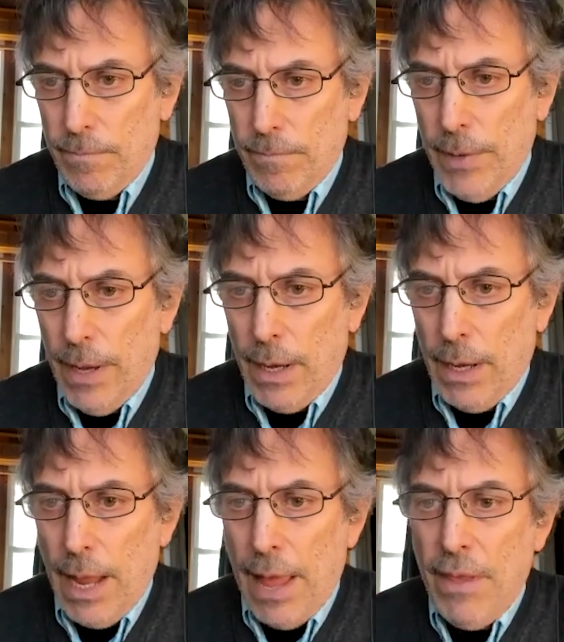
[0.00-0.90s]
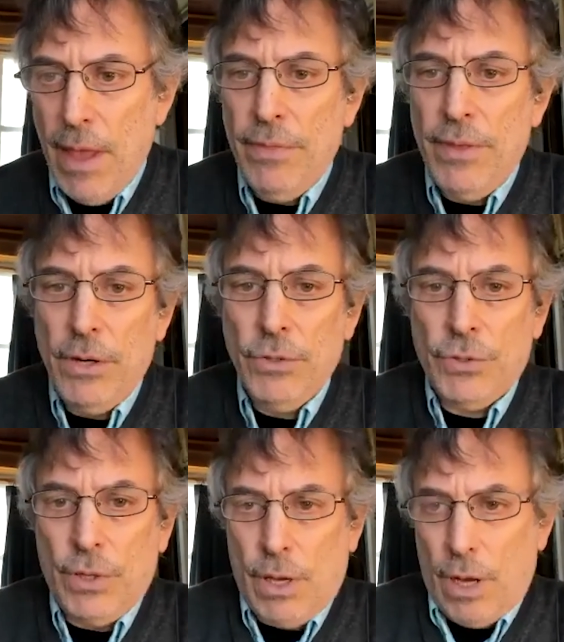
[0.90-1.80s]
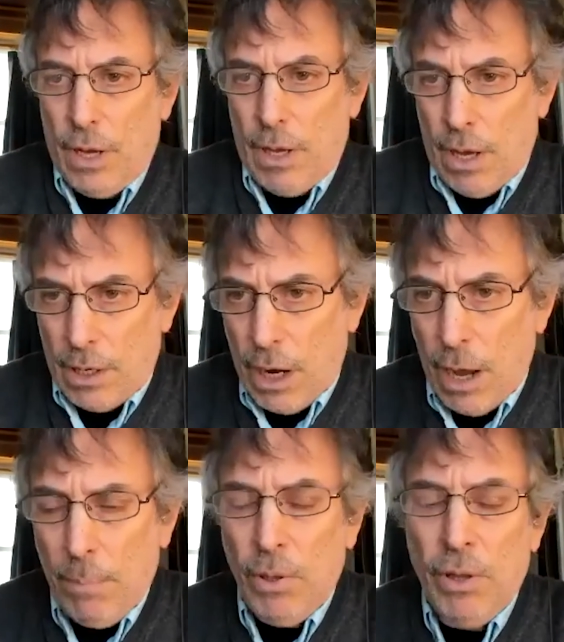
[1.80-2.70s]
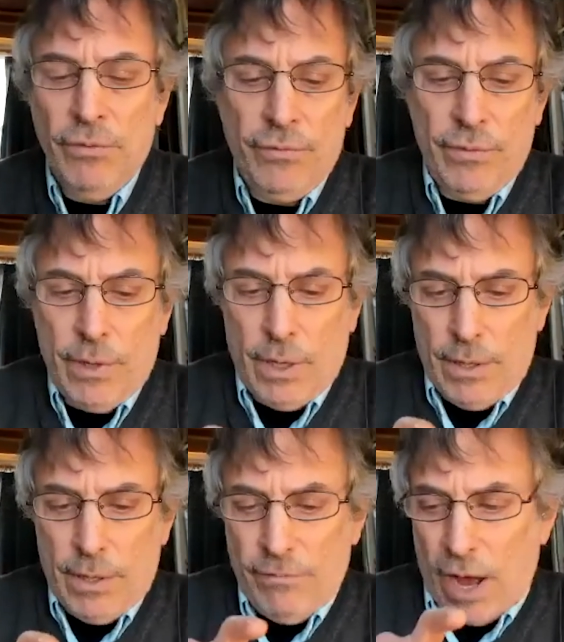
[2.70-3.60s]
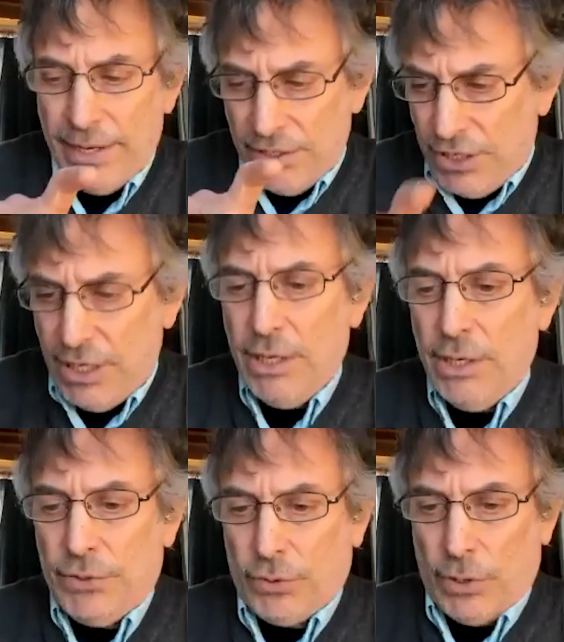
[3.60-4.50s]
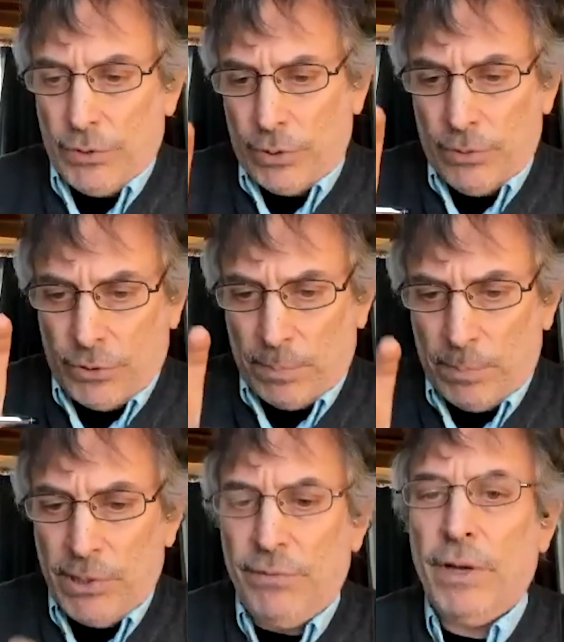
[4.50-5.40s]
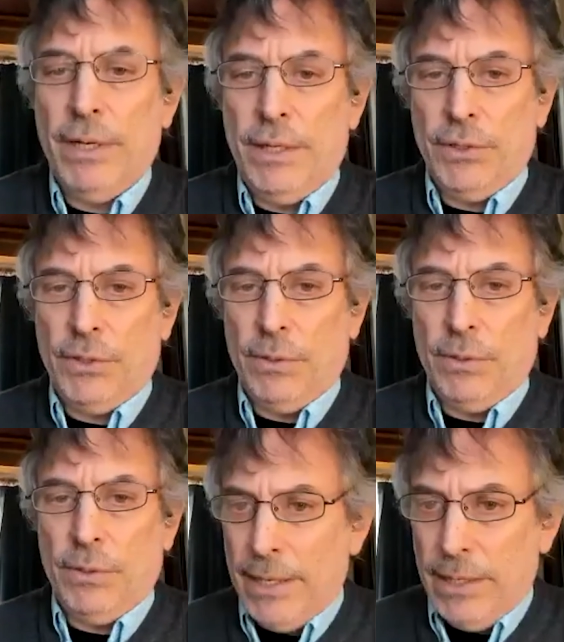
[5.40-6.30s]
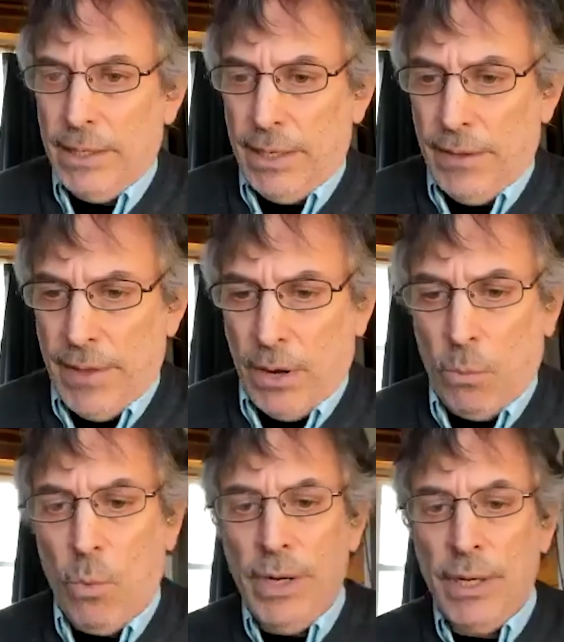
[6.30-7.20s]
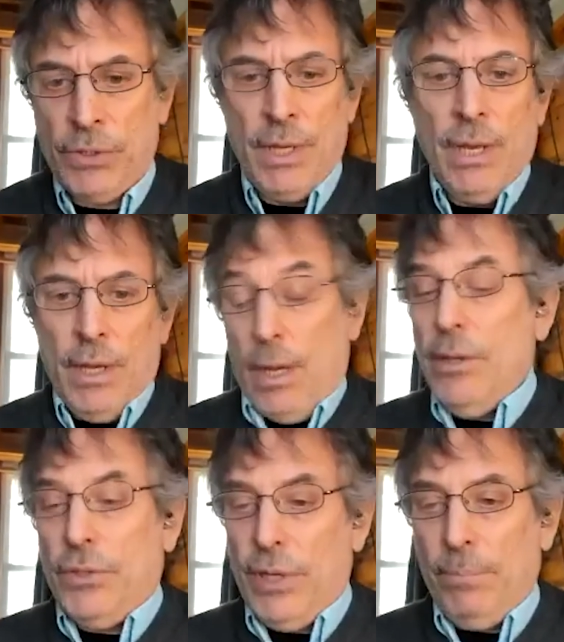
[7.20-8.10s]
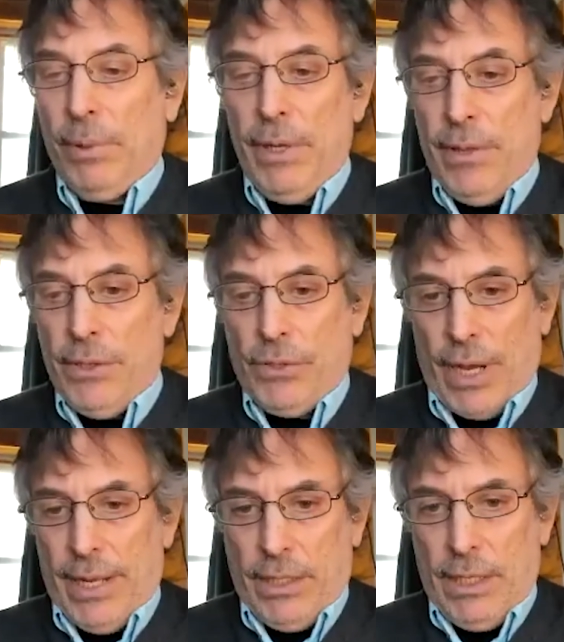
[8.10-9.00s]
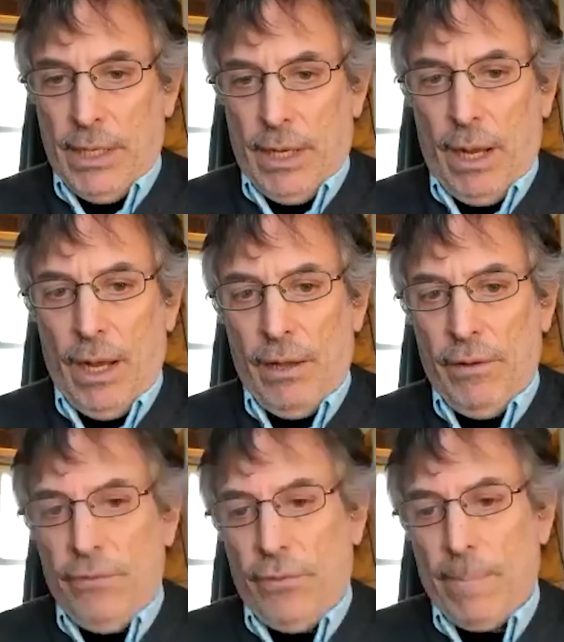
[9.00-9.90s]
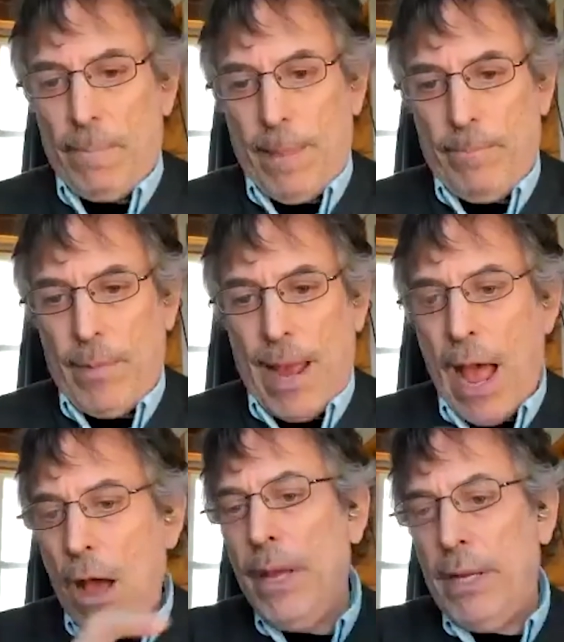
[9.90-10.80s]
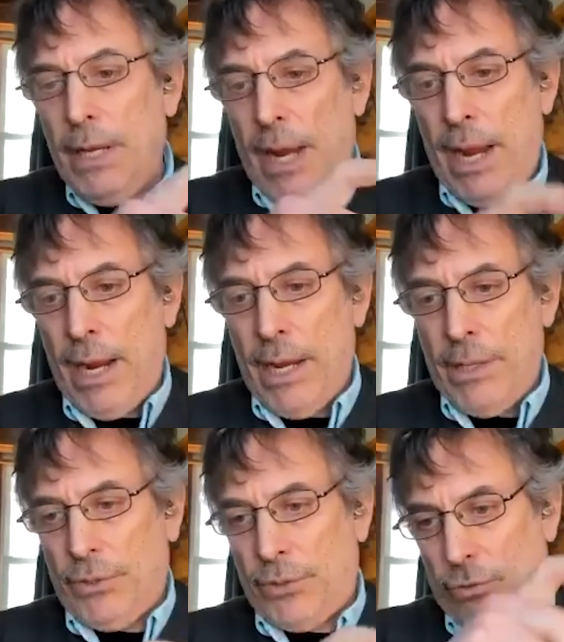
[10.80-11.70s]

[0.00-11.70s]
Yeah, and there's a couple of ideas, also specific ideas embedded in there. One is simply this idea of how many hands